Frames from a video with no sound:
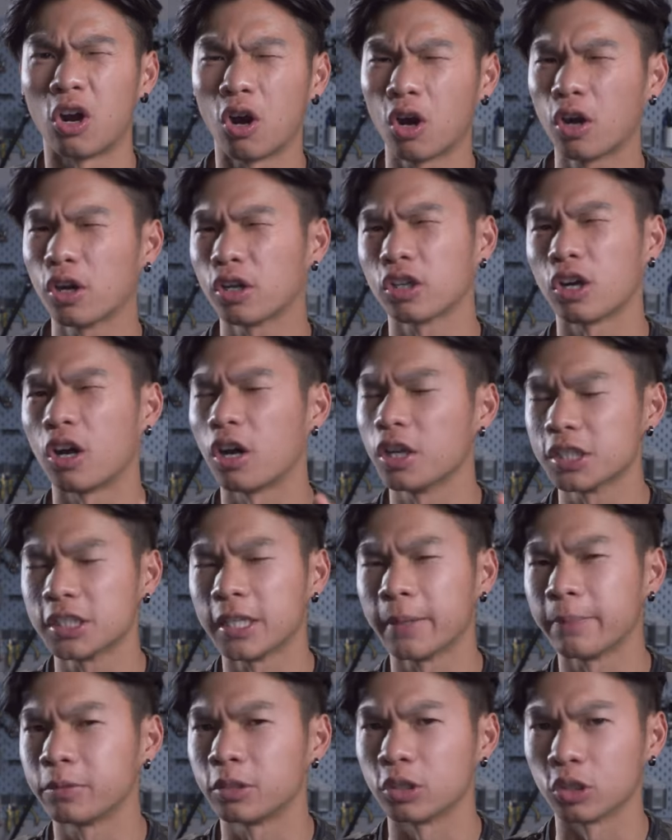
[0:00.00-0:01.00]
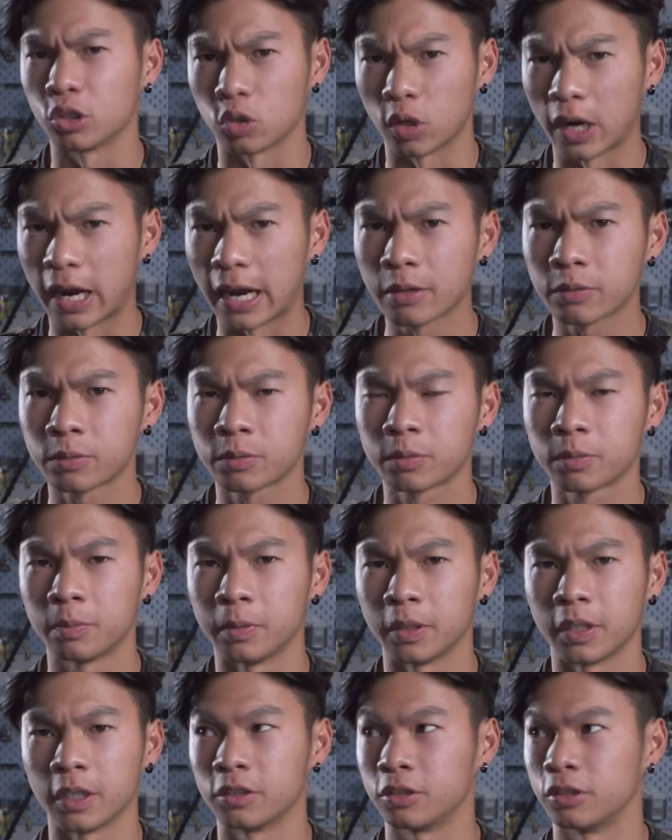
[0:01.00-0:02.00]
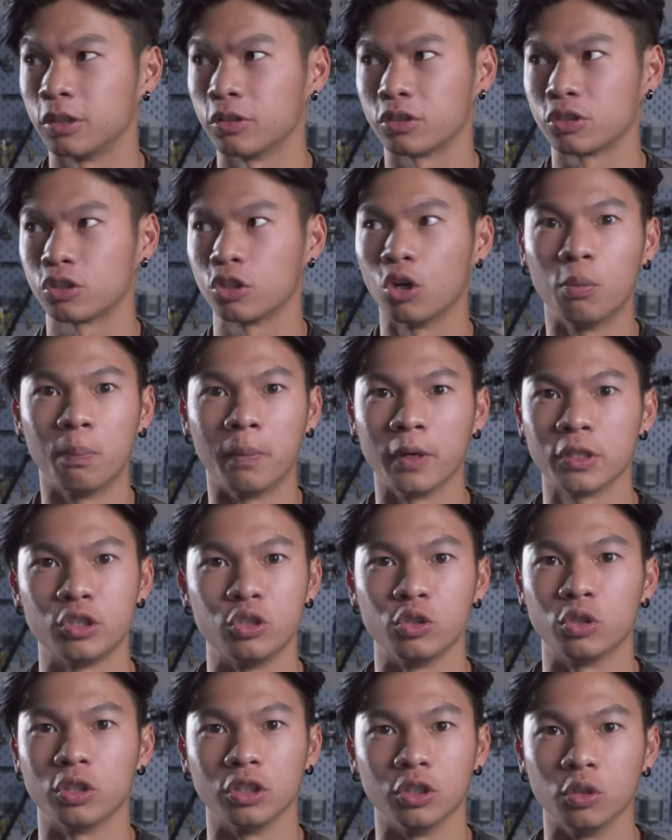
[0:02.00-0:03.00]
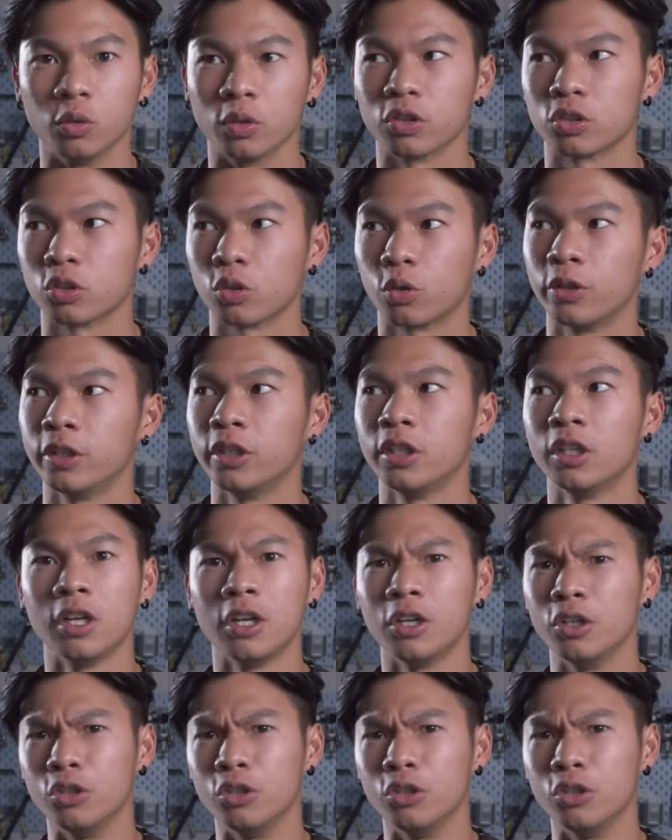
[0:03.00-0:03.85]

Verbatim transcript: hard concept to grasp because there's so much you can do in a story.